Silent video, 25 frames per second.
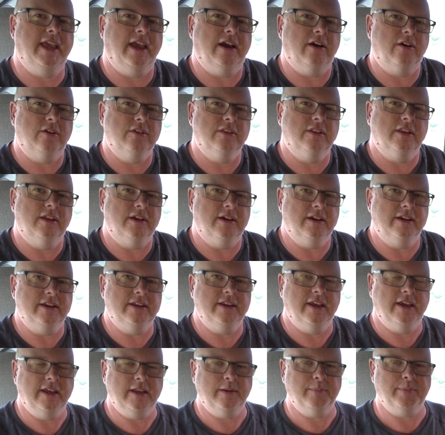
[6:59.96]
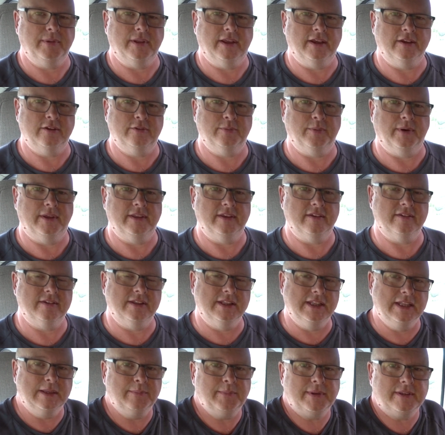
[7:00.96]
get online in a place where
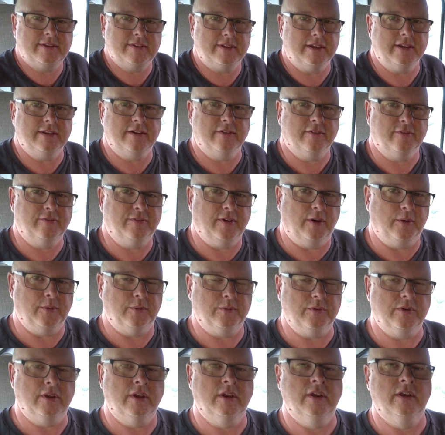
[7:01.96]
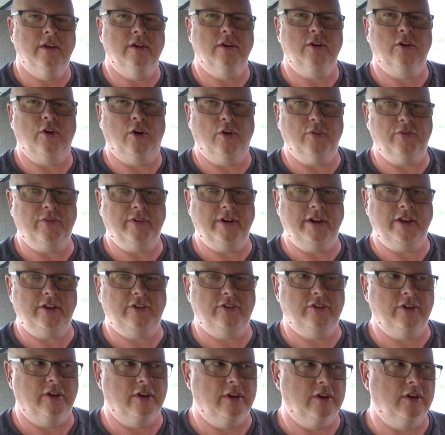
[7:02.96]
there's limited phone
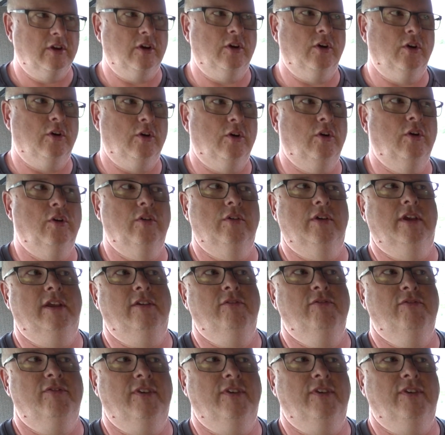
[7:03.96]
coverage, or in